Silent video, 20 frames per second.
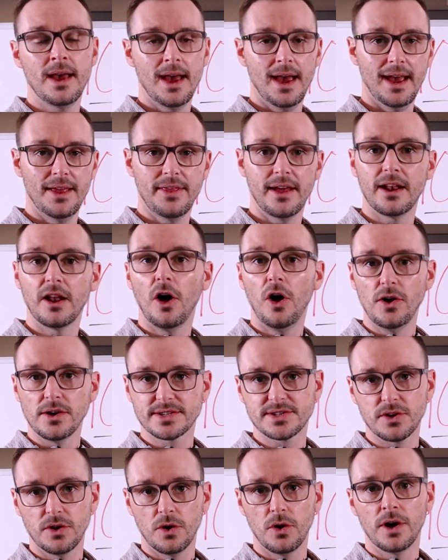And then
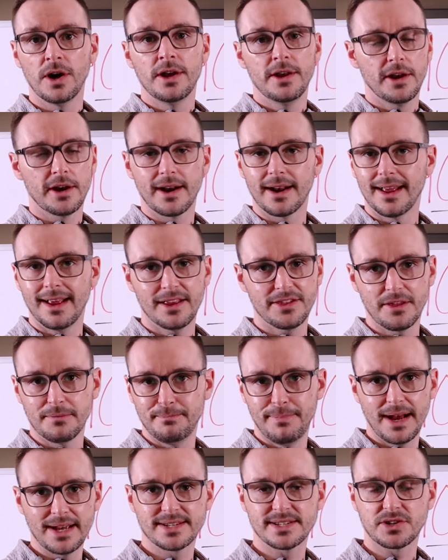also you're going to get the
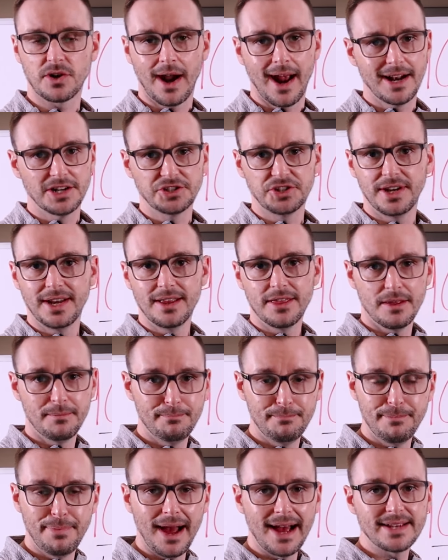best strategy and the
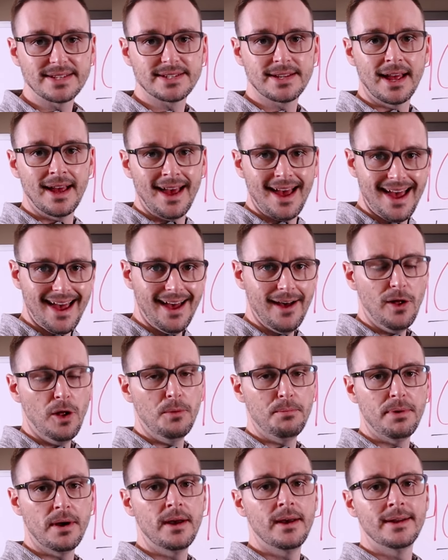best
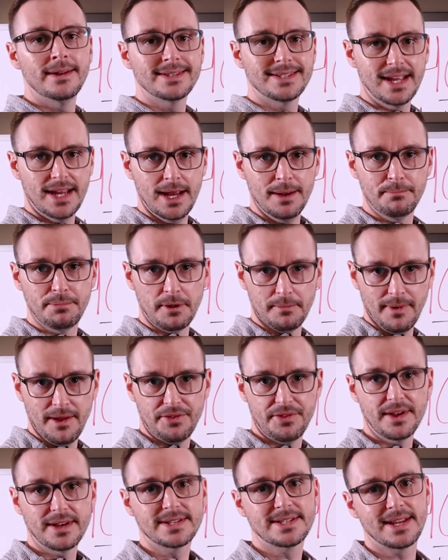help to
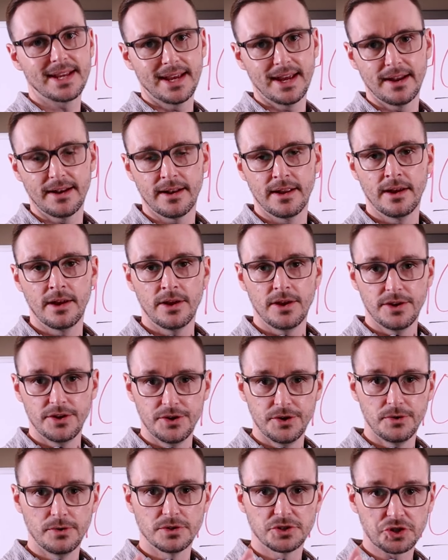implement this to get
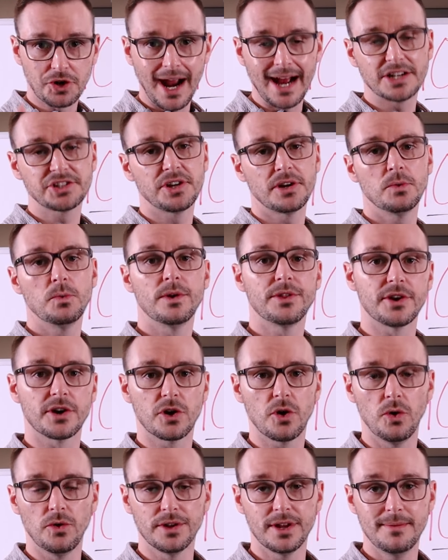you traction with your
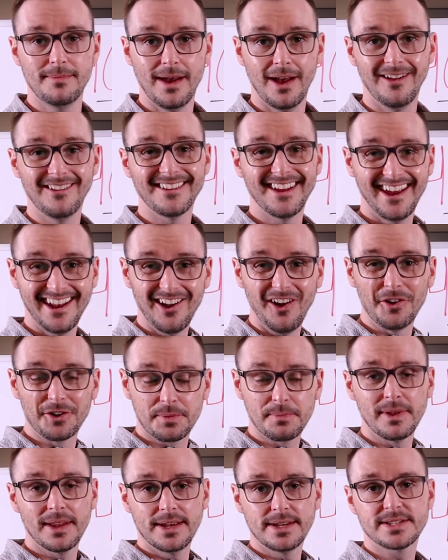cold email and
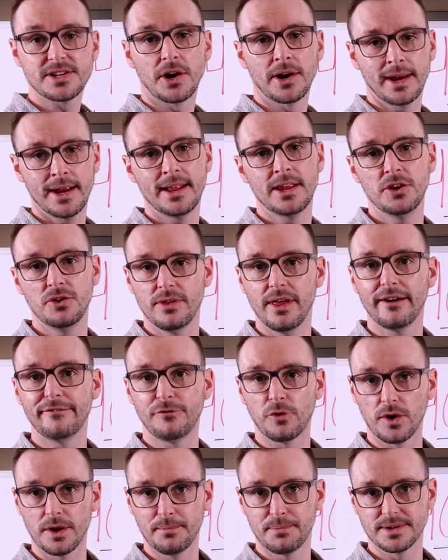ultimately start getting you that
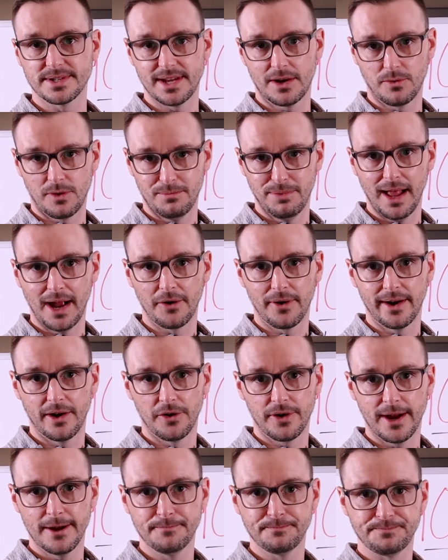40% reply rate,
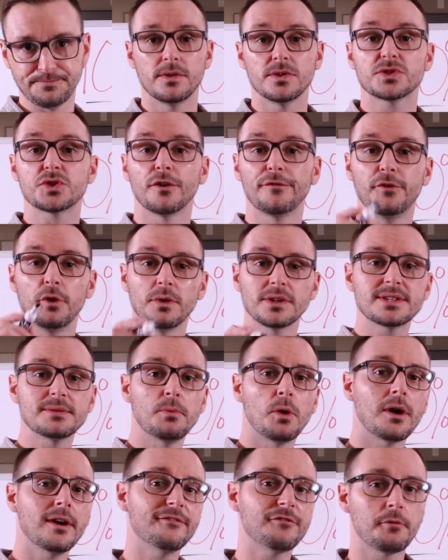okay? So if you want some
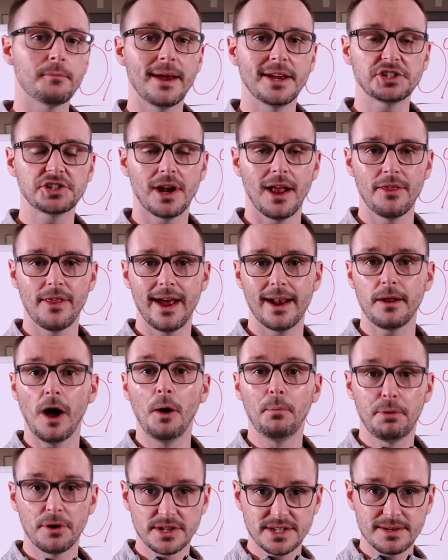more information on that,
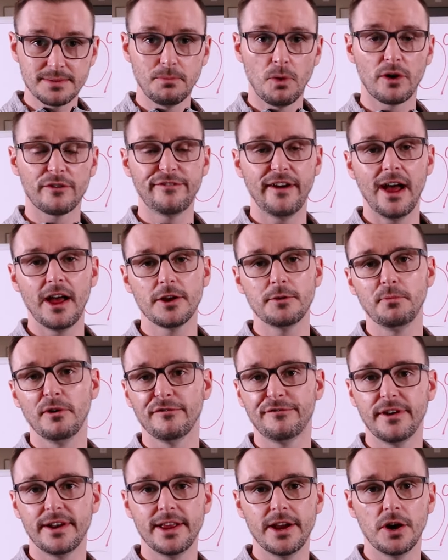I'll put some more valuable
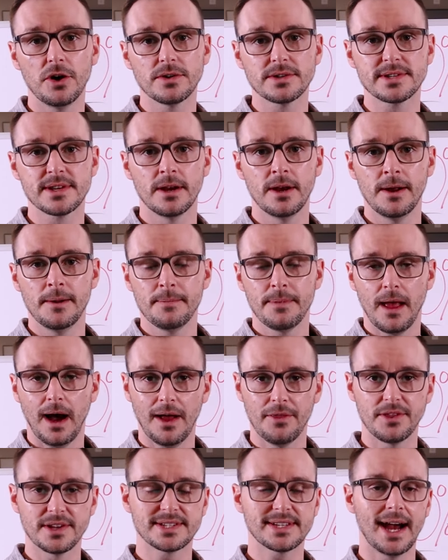videos
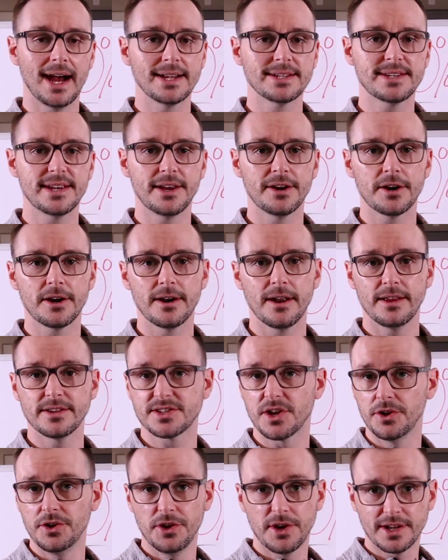on the sides here
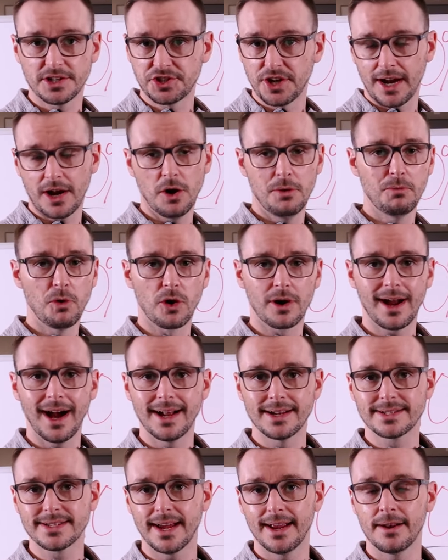so you can check out more
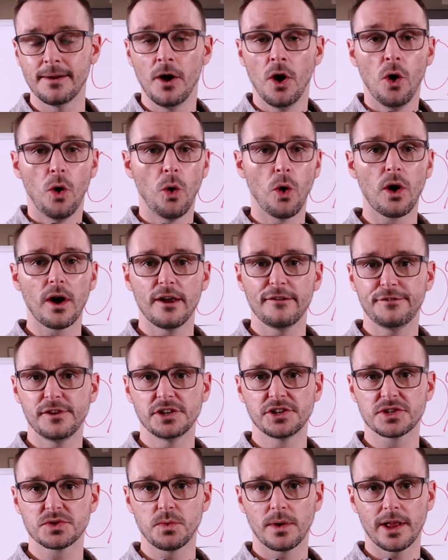content. Or if you
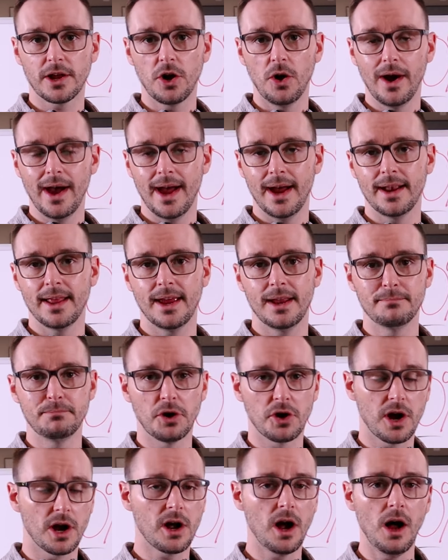just want to go ahead and
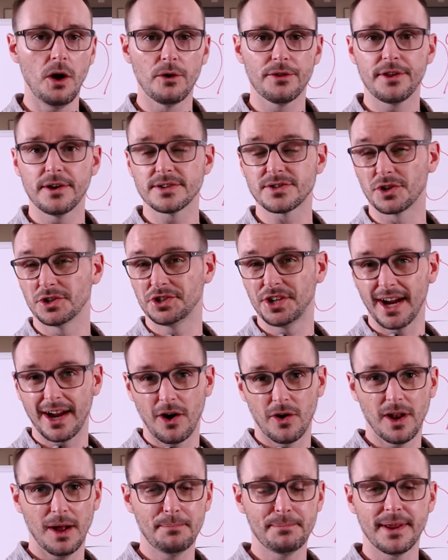book a call with us or check
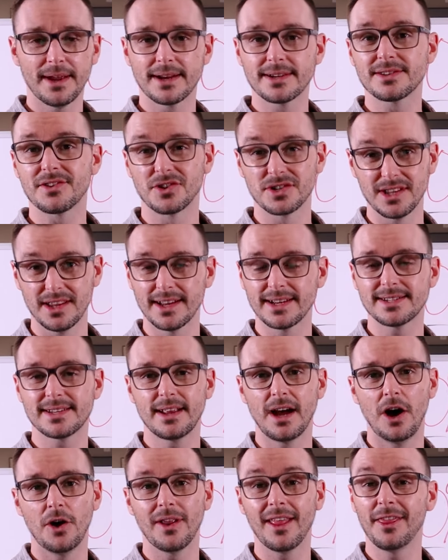out Upticks, there's links
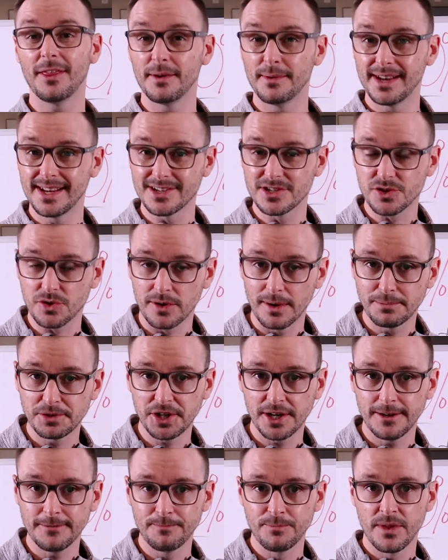down in the
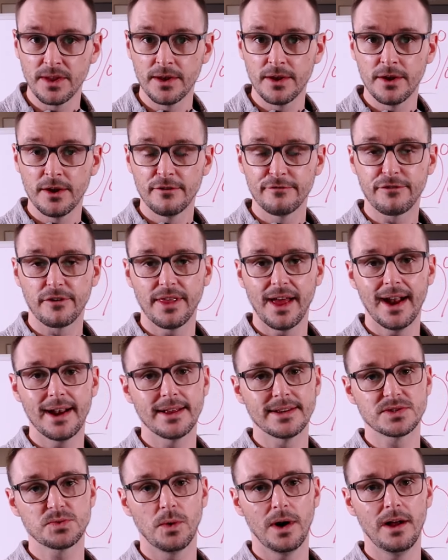description for that
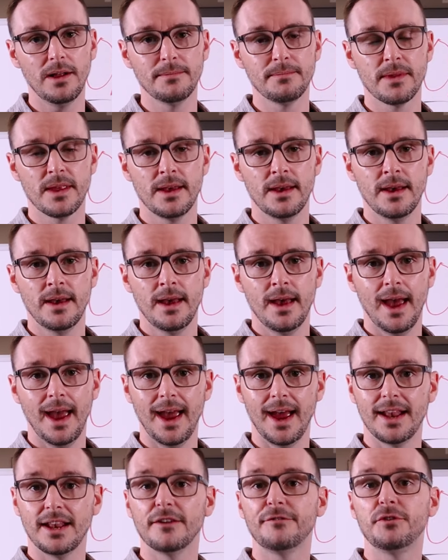as well.
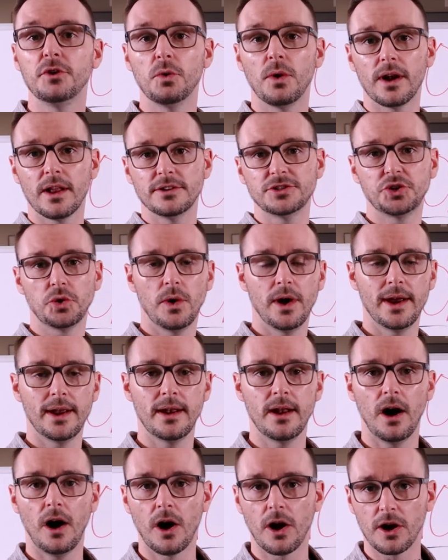And if you want to
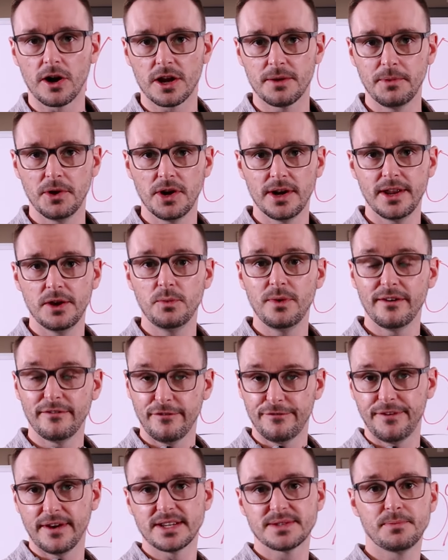join our community, we have
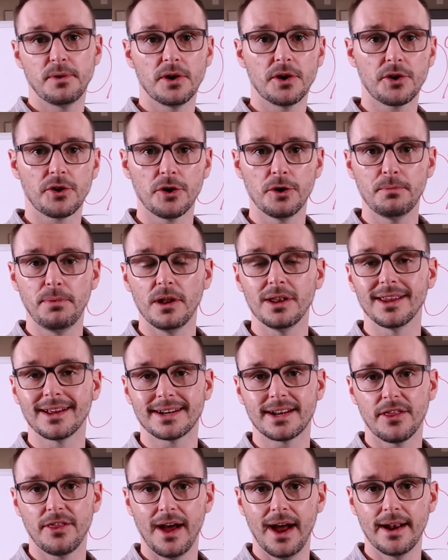a Facebook group. I'll
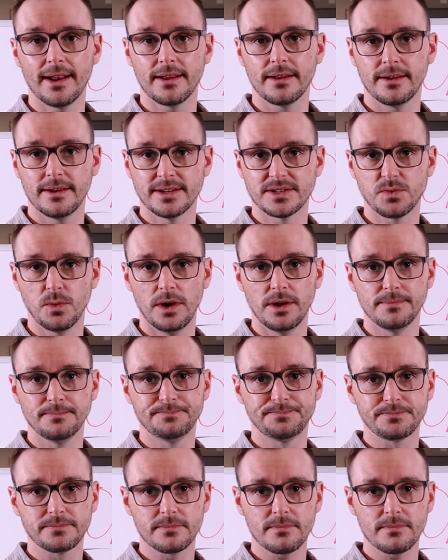link to that as well